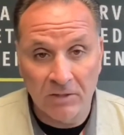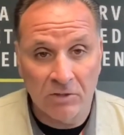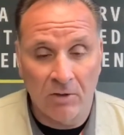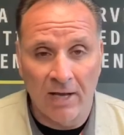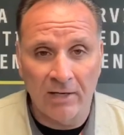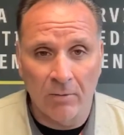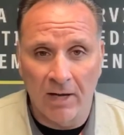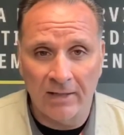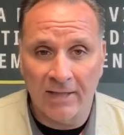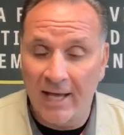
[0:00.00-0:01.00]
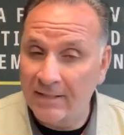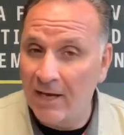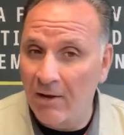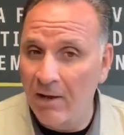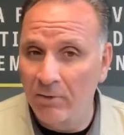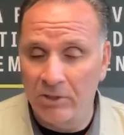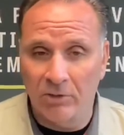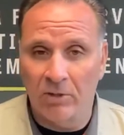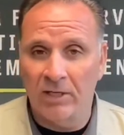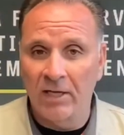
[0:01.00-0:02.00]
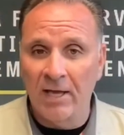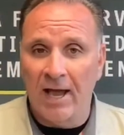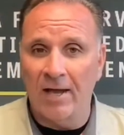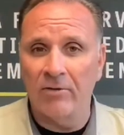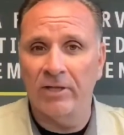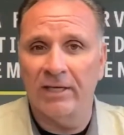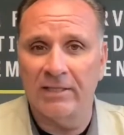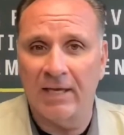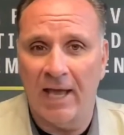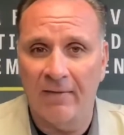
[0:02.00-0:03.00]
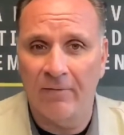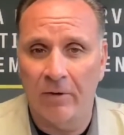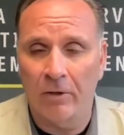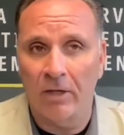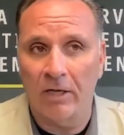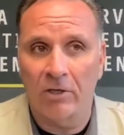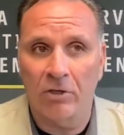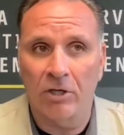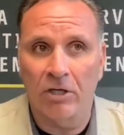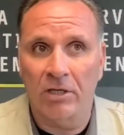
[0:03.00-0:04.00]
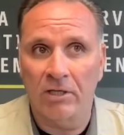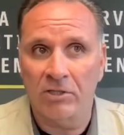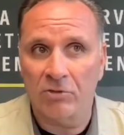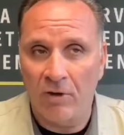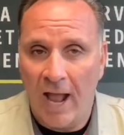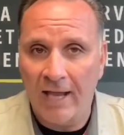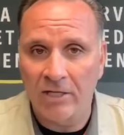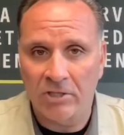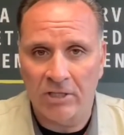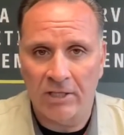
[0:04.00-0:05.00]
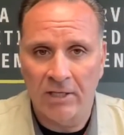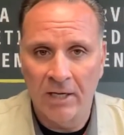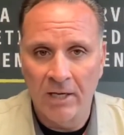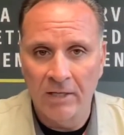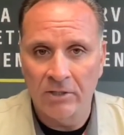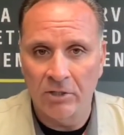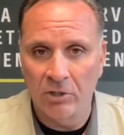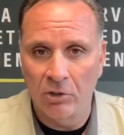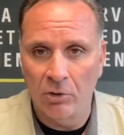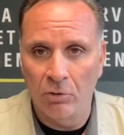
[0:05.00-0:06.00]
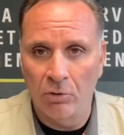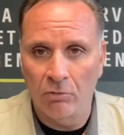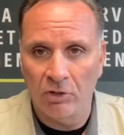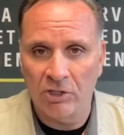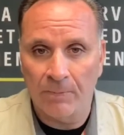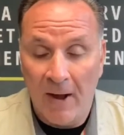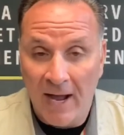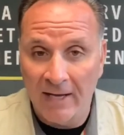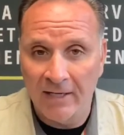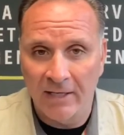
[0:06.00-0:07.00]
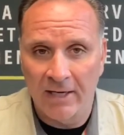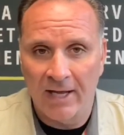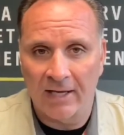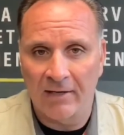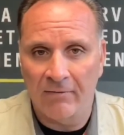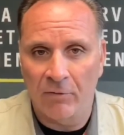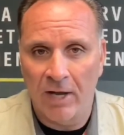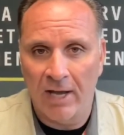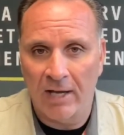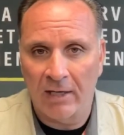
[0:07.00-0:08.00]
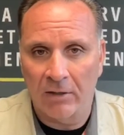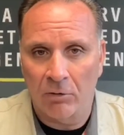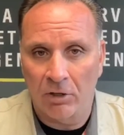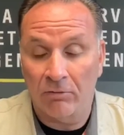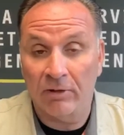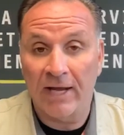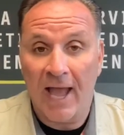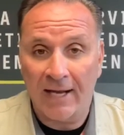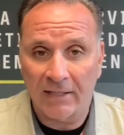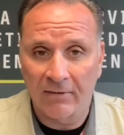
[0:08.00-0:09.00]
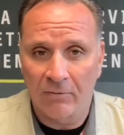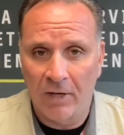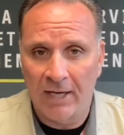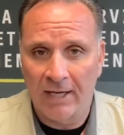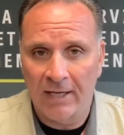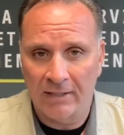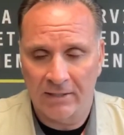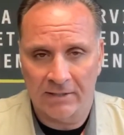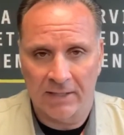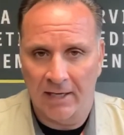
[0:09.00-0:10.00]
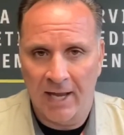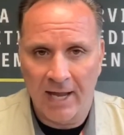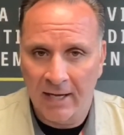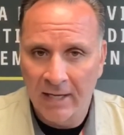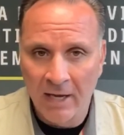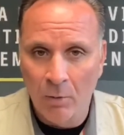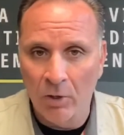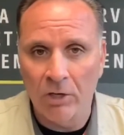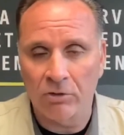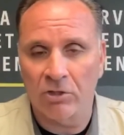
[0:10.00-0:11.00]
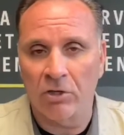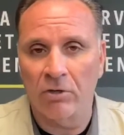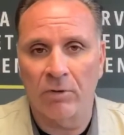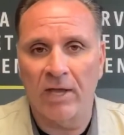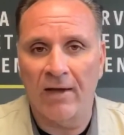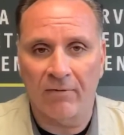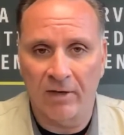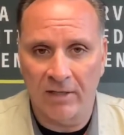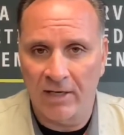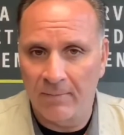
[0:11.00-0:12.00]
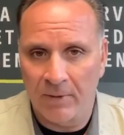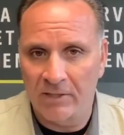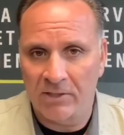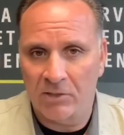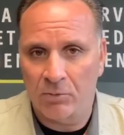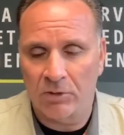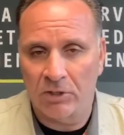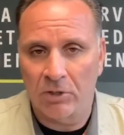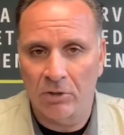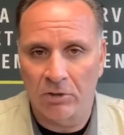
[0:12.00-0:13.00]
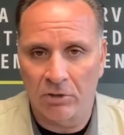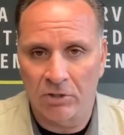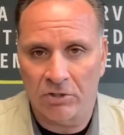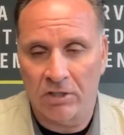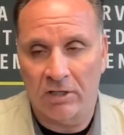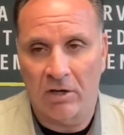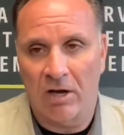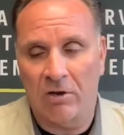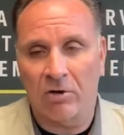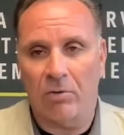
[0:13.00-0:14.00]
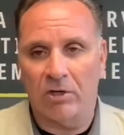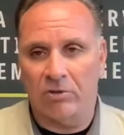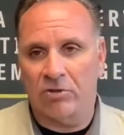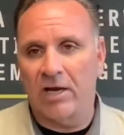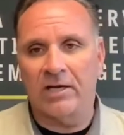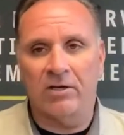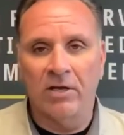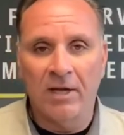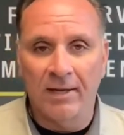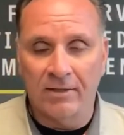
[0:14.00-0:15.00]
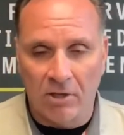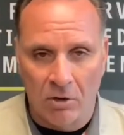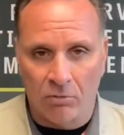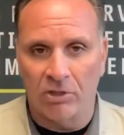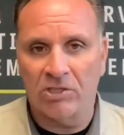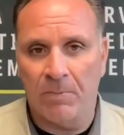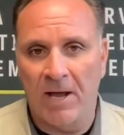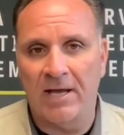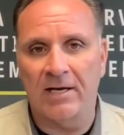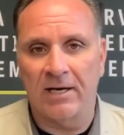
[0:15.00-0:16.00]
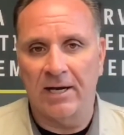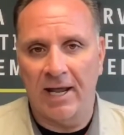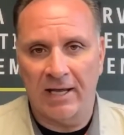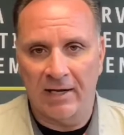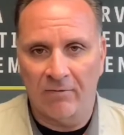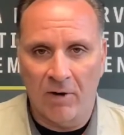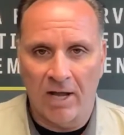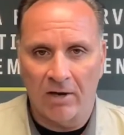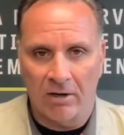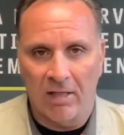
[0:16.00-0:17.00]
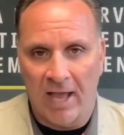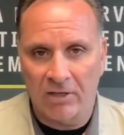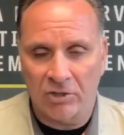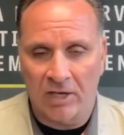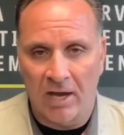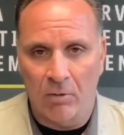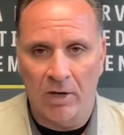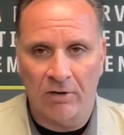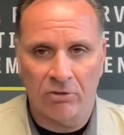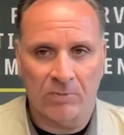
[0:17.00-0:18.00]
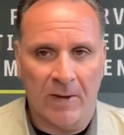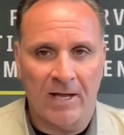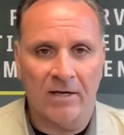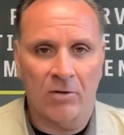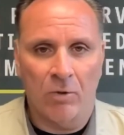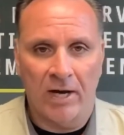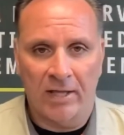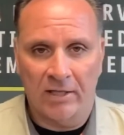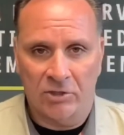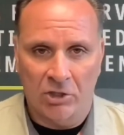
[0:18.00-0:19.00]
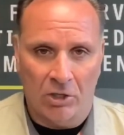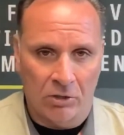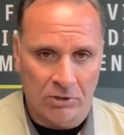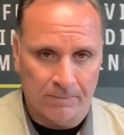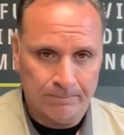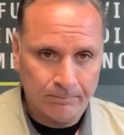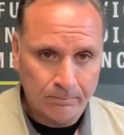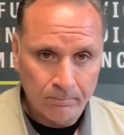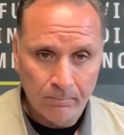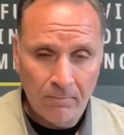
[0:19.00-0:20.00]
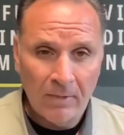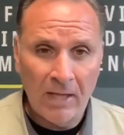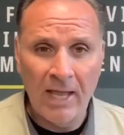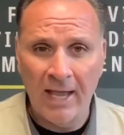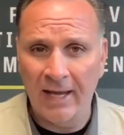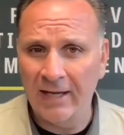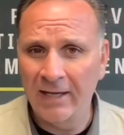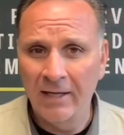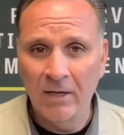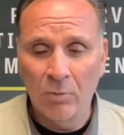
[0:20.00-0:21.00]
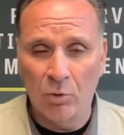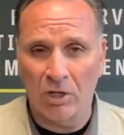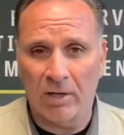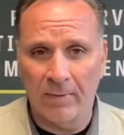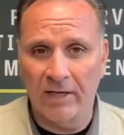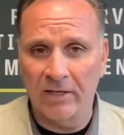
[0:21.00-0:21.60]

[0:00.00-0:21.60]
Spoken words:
anyway, that's how I would do it. I don't think it's ever a good strategy to respond in a negative way or a reactive way to say, hey, we don't show that we ever did a business with you. You're just, I don't know what you're trying to do. don't respond in a negative way or a lashing out way. Respond in a way that shows, hey, we're committed to